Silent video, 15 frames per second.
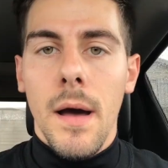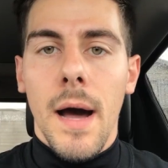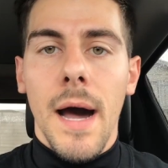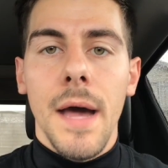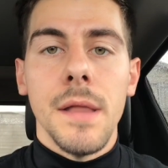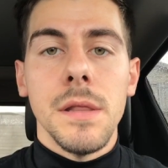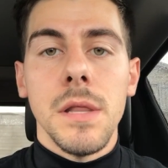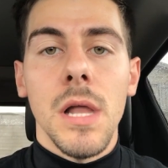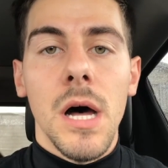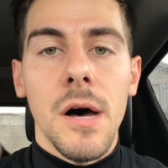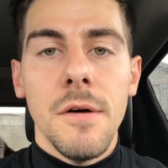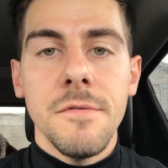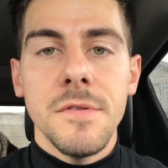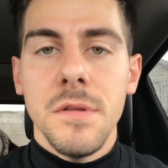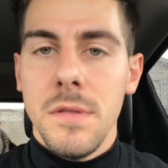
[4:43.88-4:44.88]
I
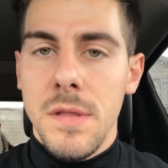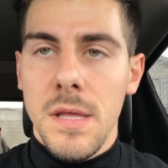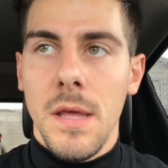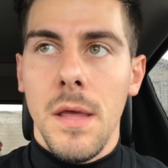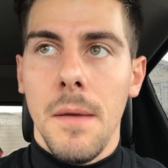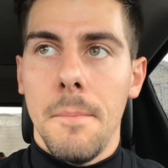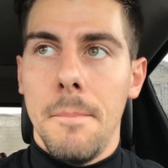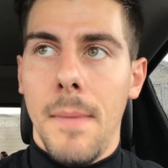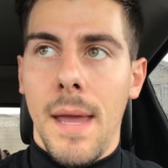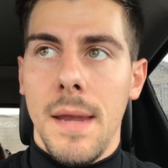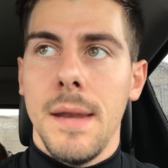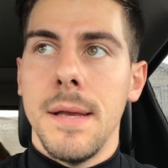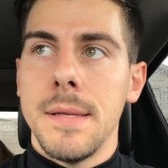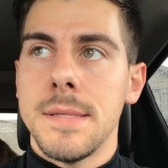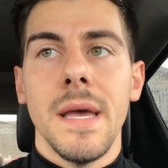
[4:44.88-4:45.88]
loved the
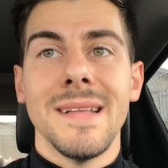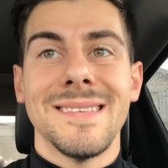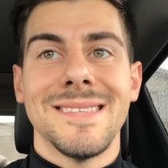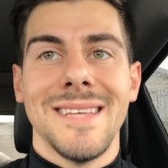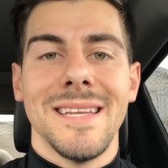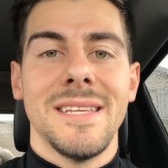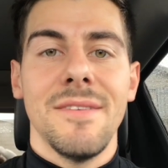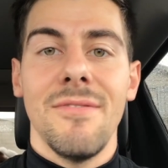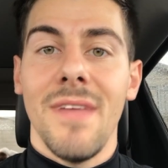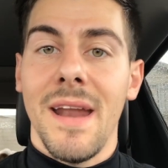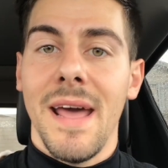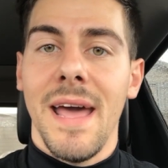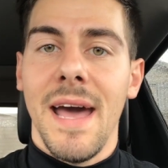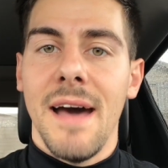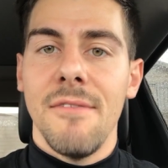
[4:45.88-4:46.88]
maintenance incentive that
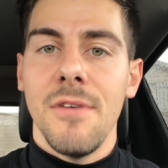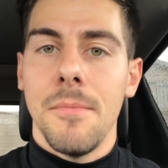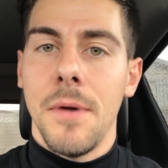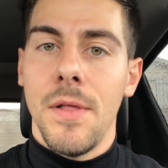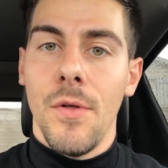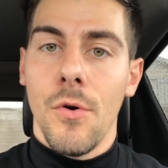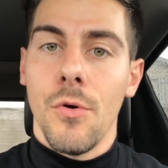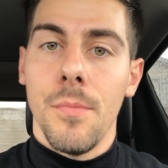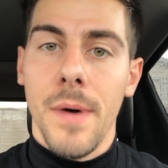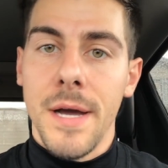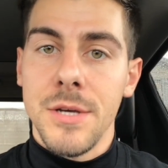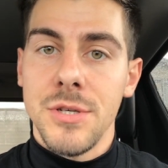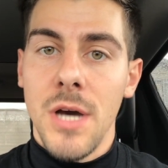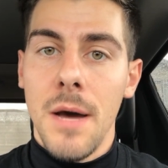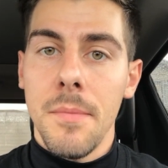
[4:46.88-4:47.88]
I have at my local
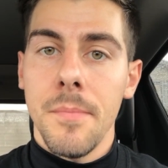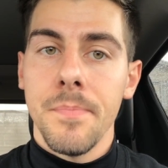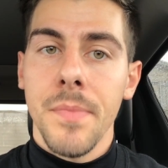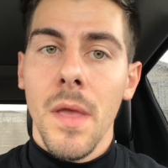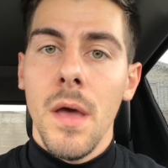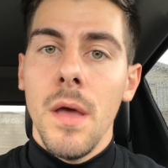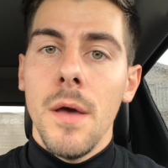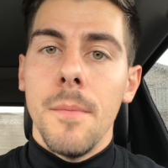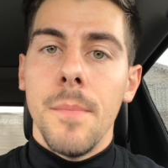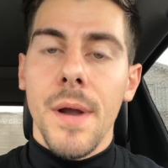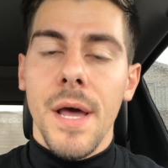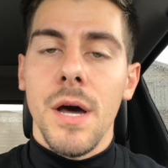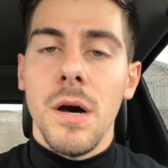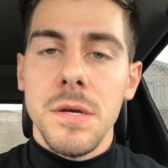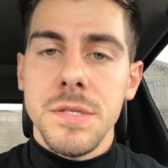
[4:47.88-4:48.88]
bike shop, but
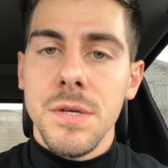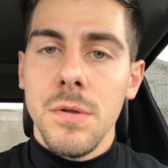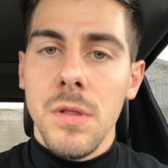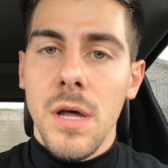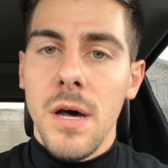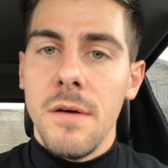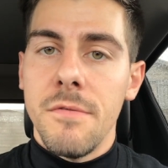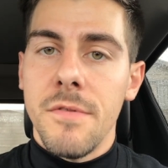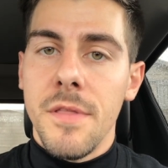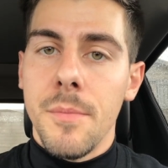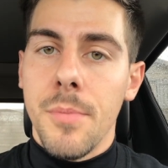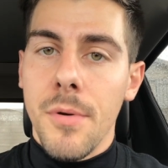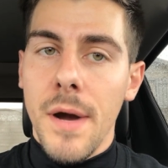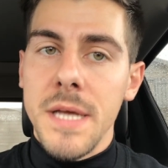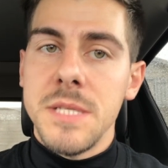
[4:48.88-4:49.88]
I also loved the
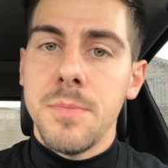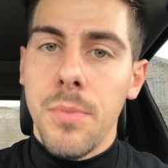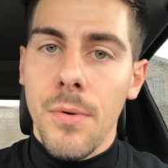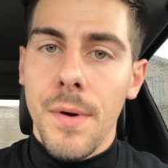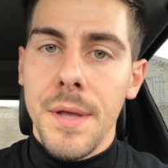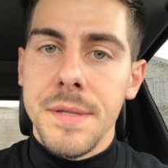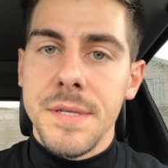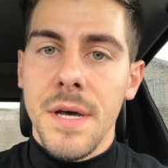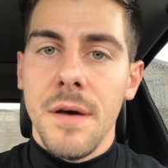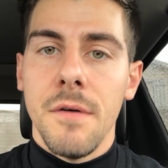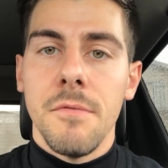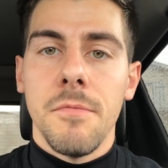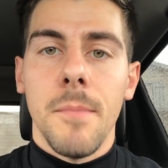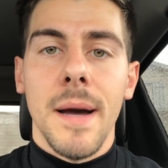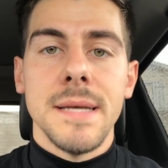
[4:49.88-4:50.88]
price point
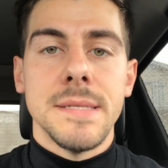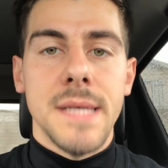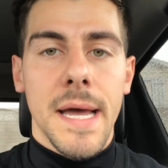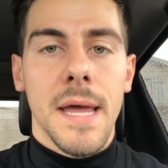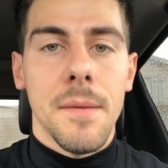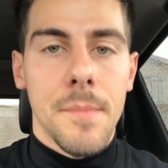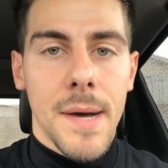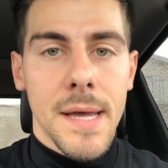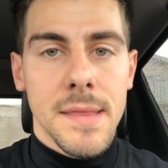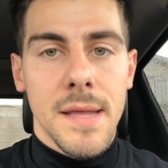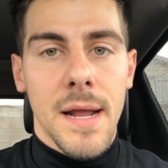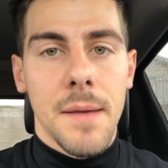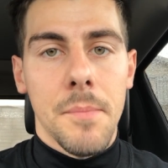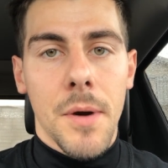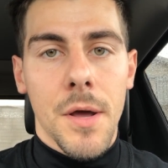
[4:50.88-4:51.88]
of my second bike
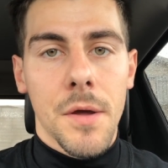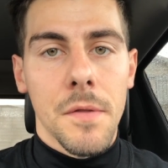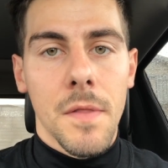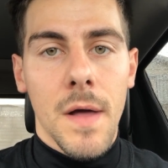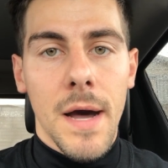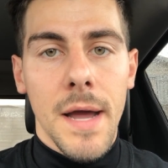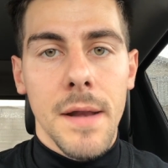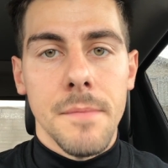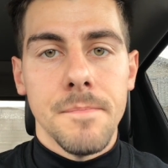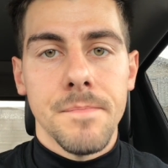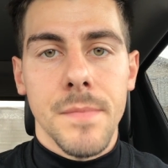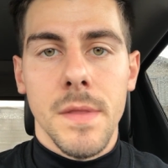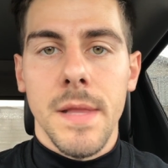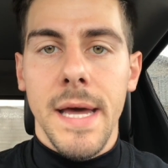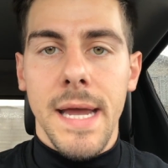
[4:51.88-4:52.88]
that I bought online.
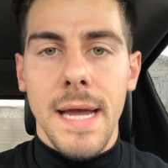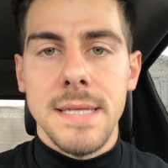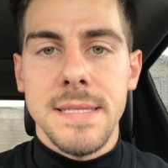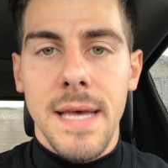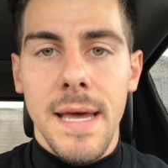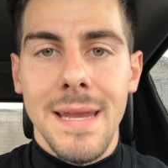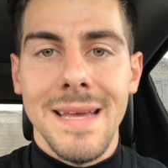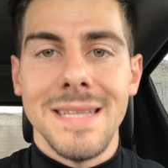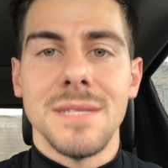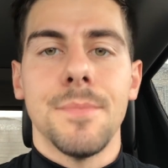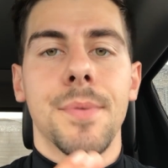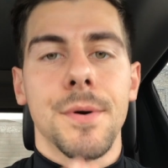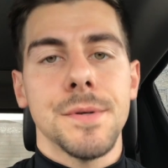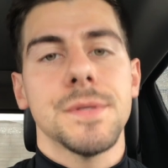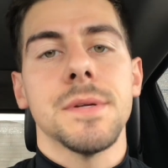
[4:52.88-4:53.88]
Like I said, it's a
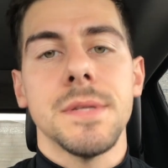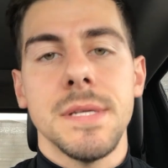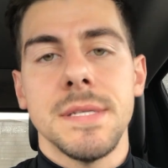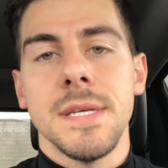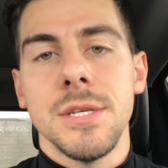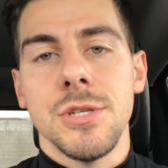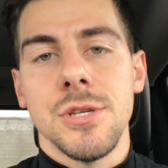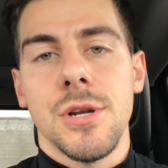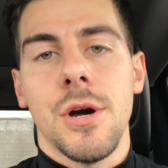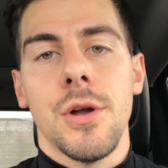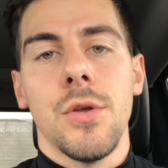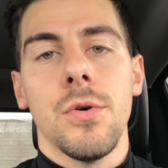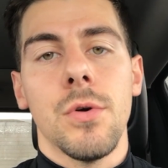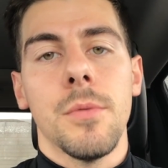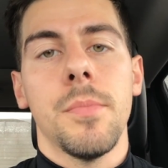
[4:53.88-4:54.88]
personal decision
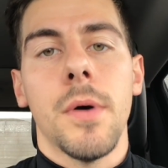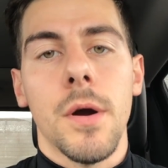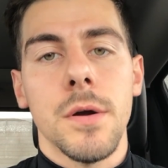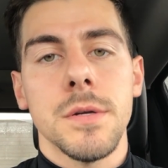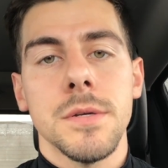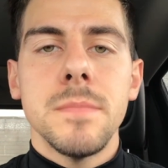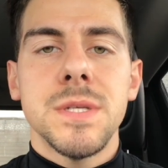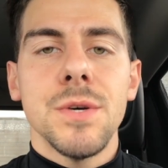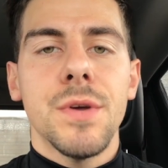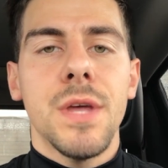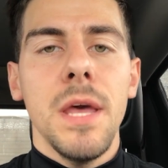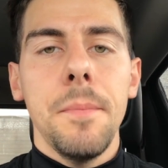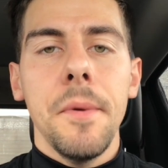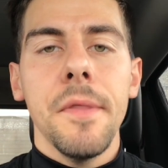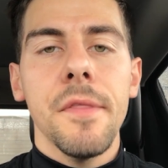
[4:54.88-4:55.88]
on your part. So
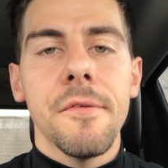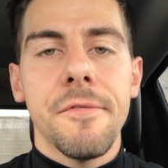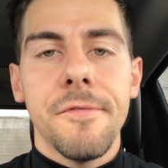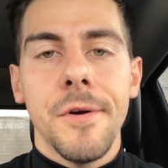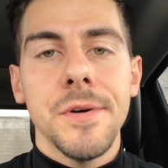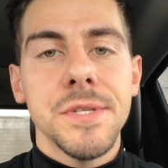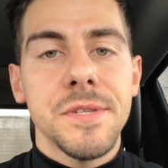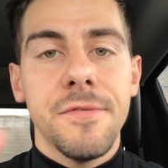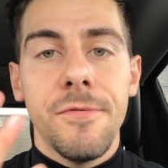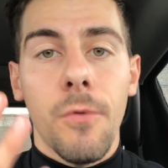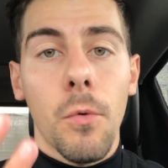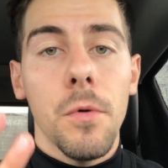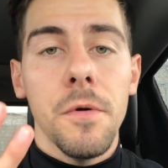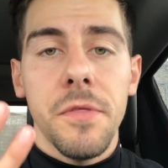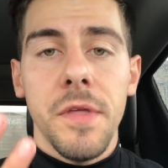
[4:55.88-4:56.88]
keeping the first
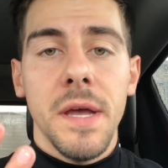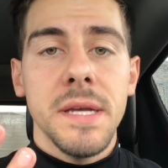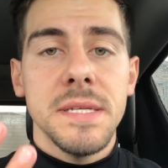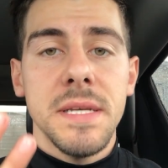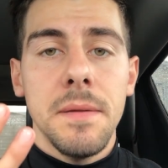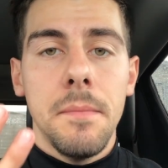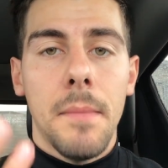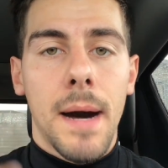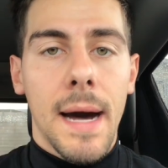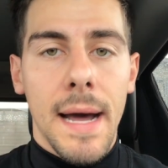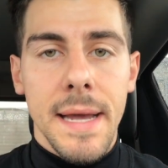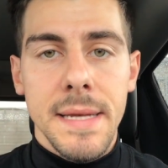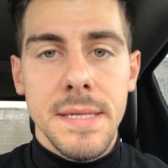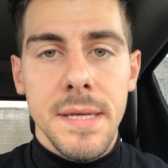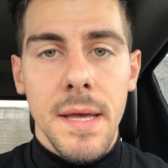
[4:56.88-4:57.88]
4 things in
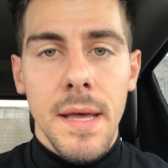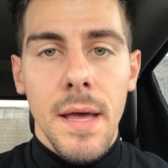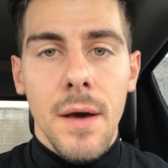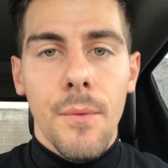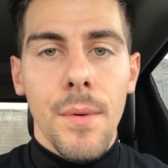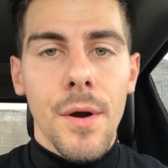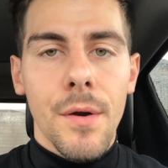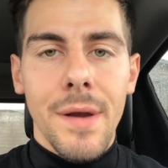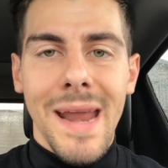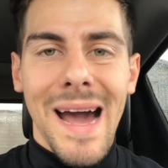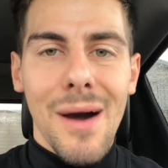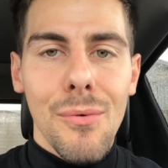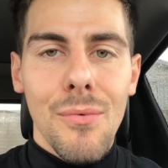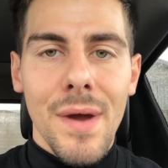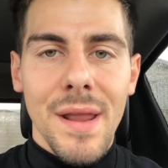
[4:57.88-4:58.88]
mind, we are
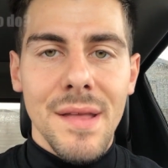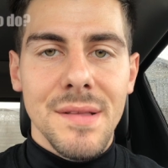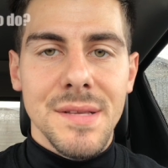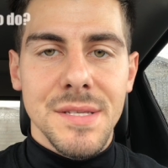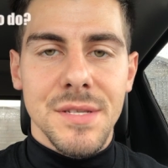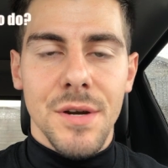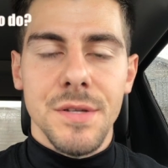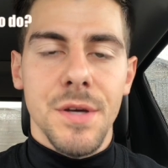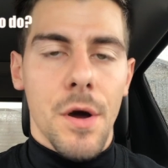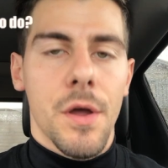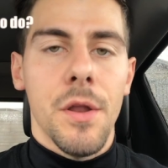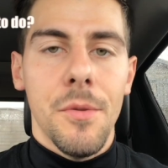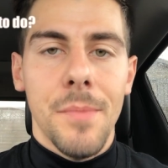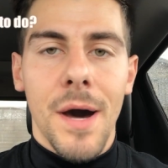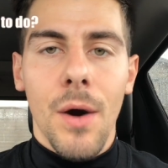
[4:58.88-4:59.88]
now ready to start
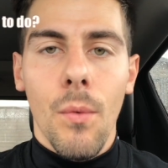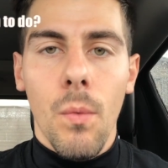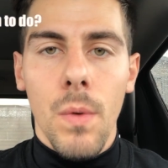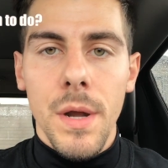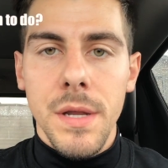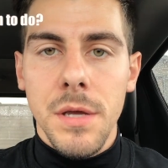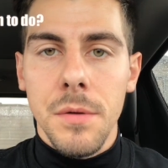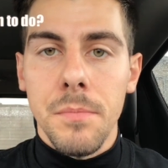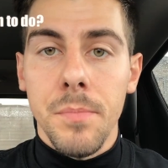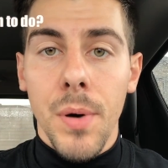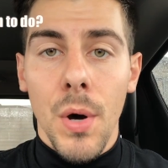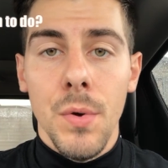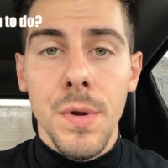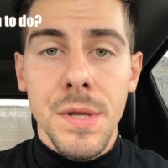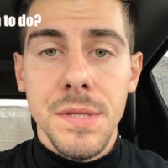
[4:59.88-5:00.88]
talking about what
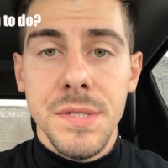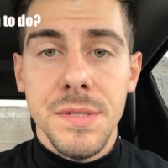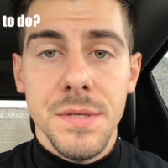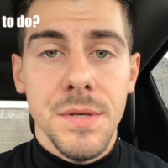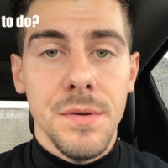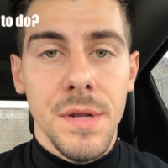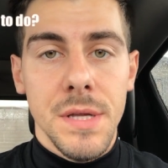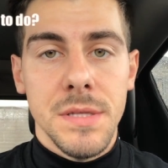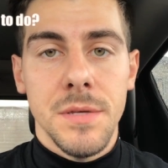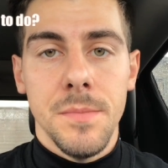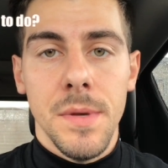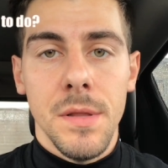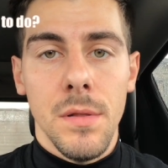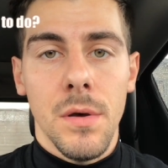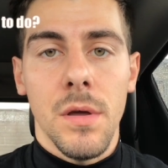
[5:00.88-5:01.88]
components you need to
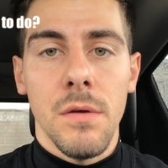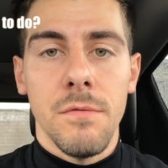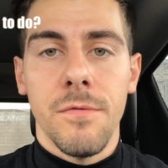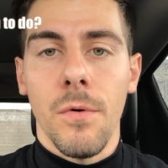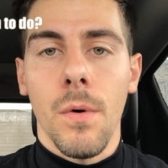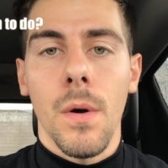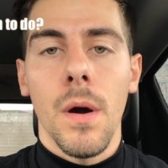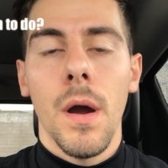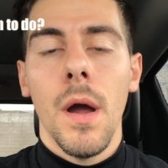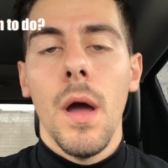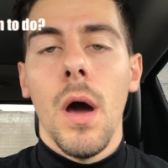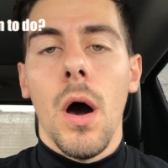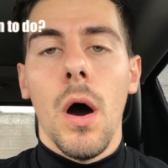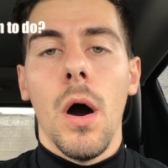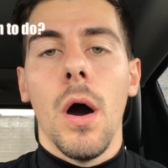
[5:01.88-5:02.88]
be looking for
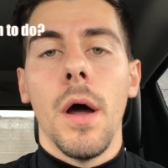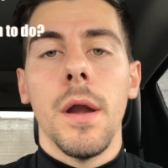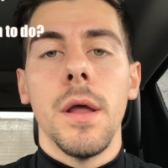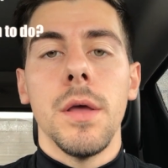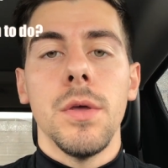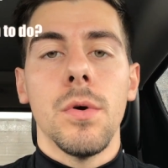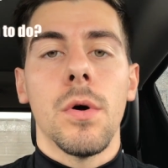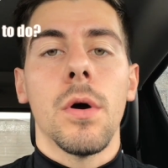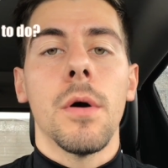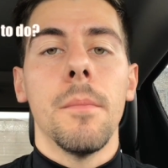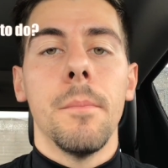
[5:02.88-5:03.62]
on your